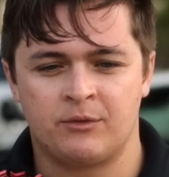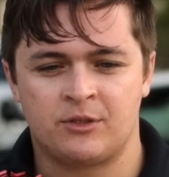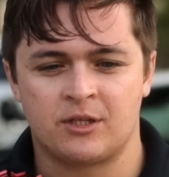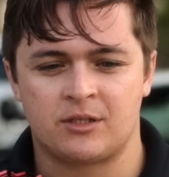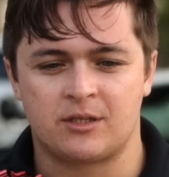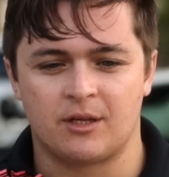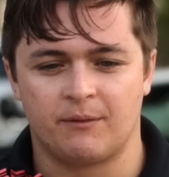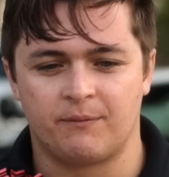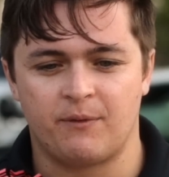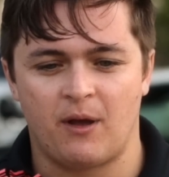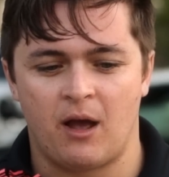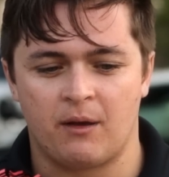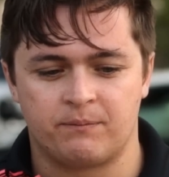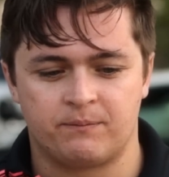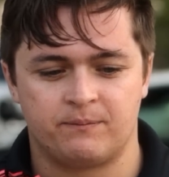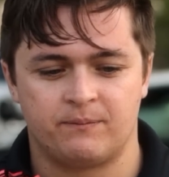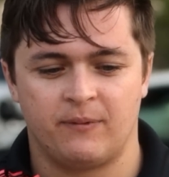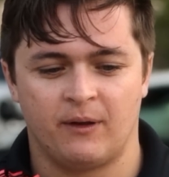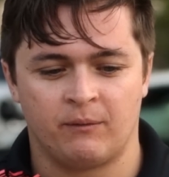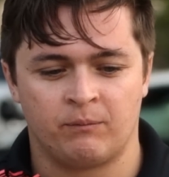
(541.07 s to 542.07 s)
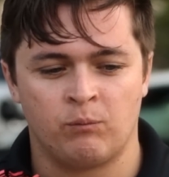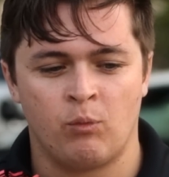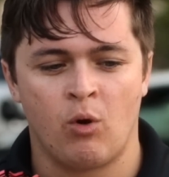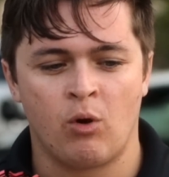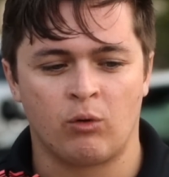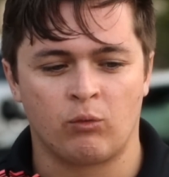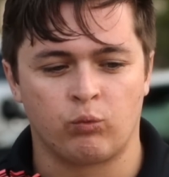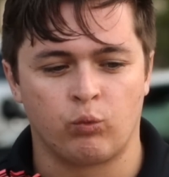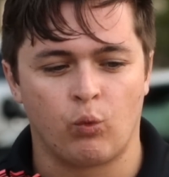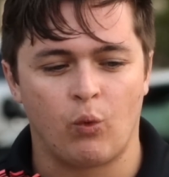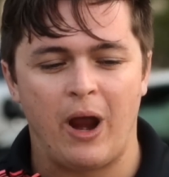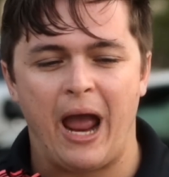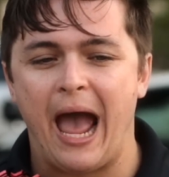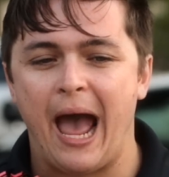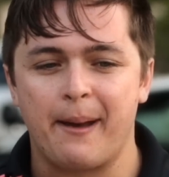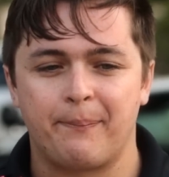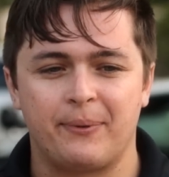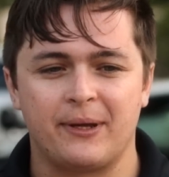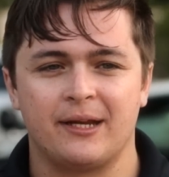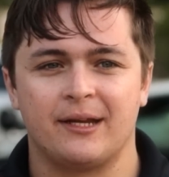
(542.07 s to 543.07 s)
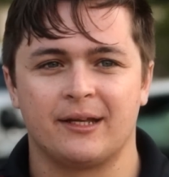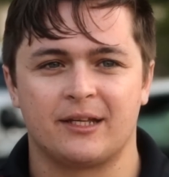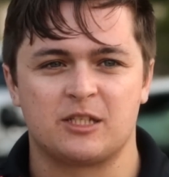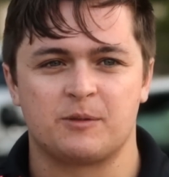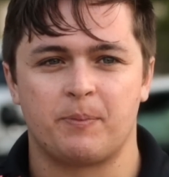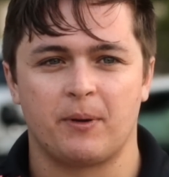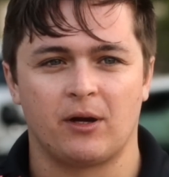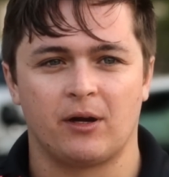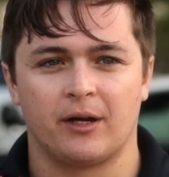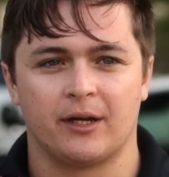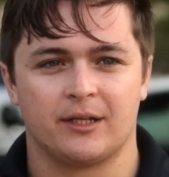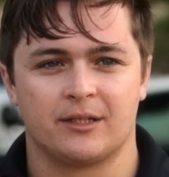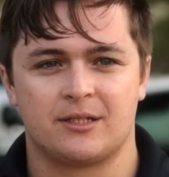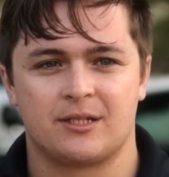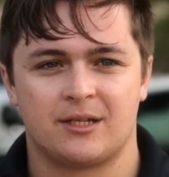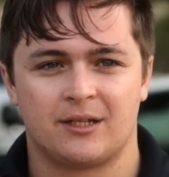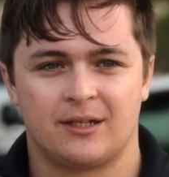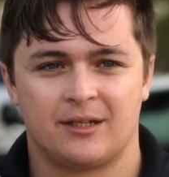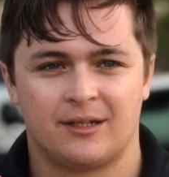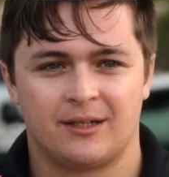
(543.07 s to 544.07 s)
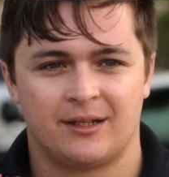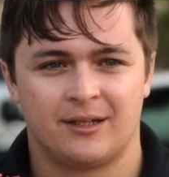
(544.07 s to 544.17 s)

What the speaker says: just a more rapid experience.